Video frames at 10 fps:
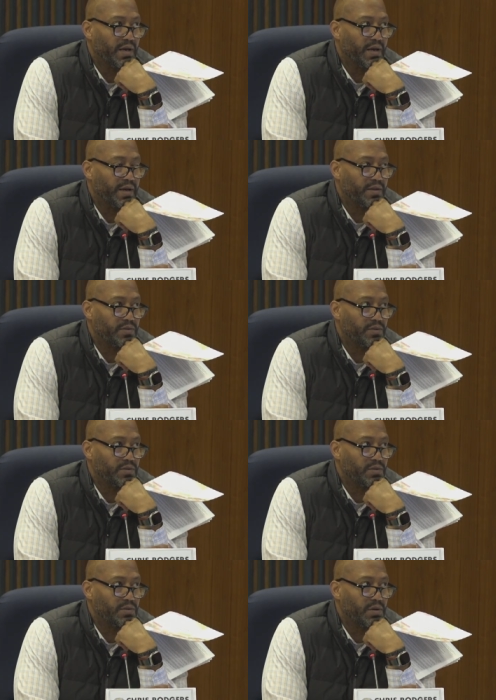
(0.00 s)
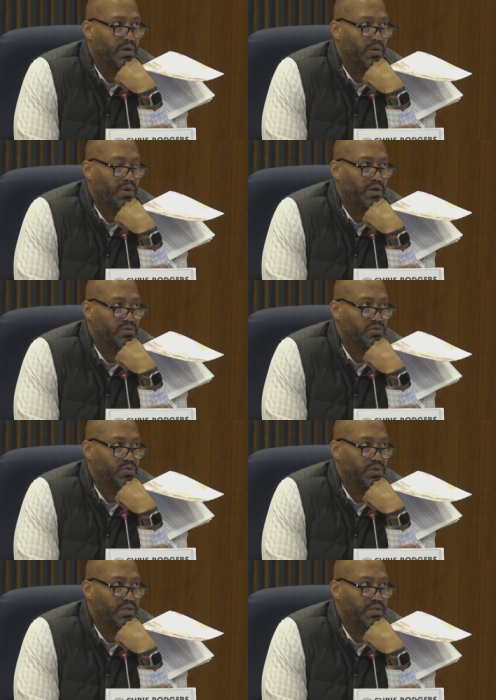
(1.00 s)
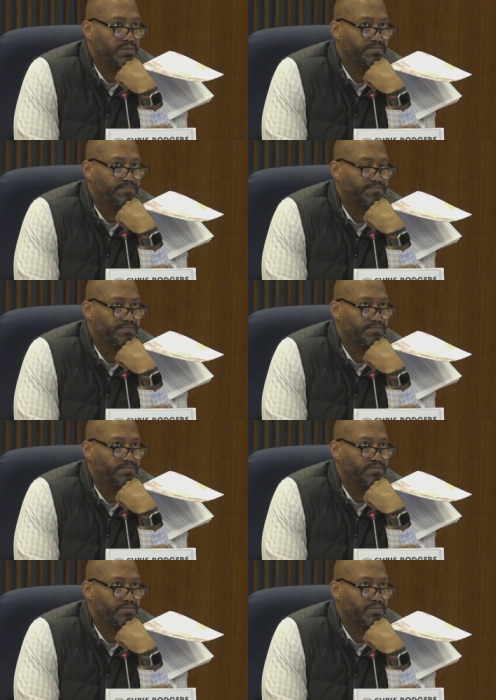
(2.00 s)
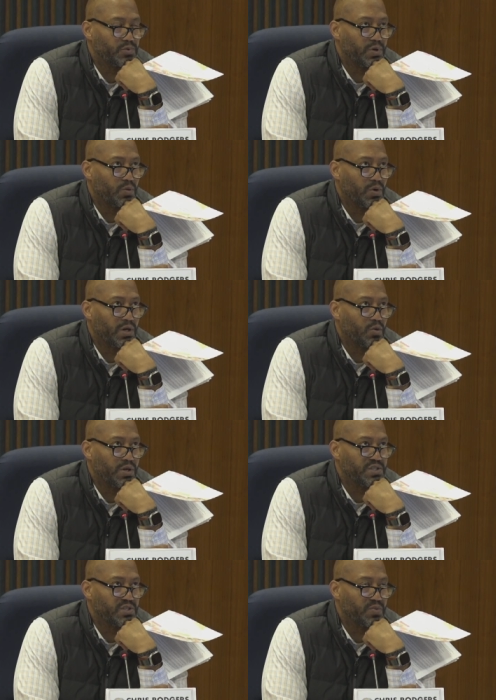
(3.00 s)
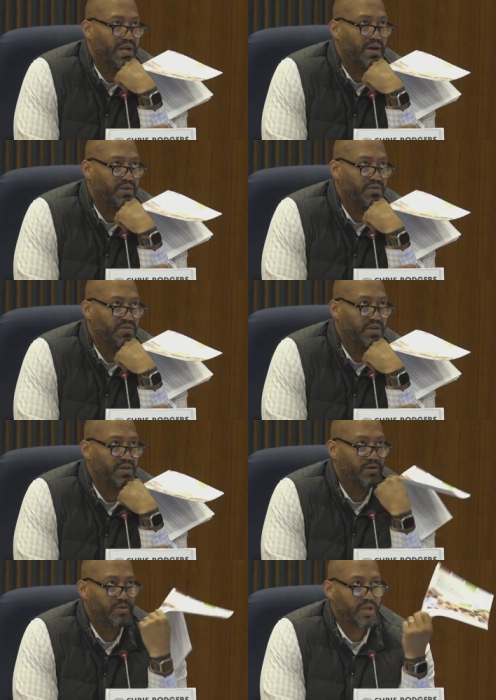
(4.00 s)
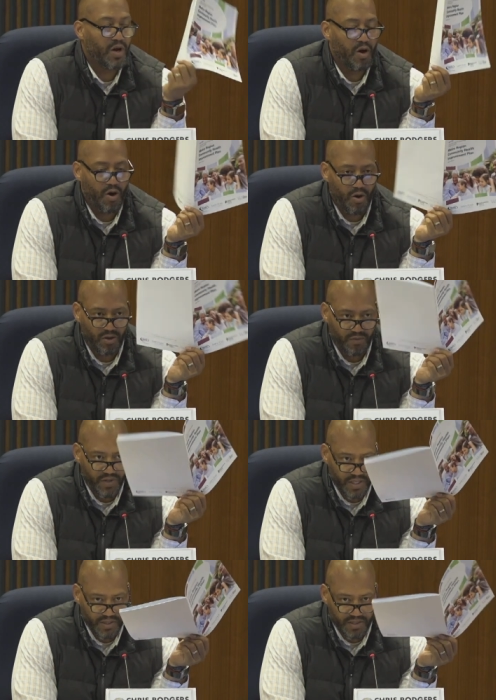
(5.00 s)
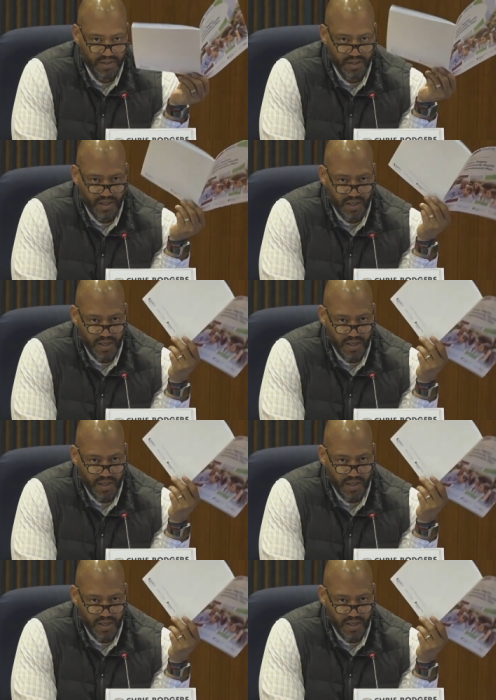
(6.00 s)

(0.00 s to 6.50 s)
And around 2021, questions went out in the field. All of this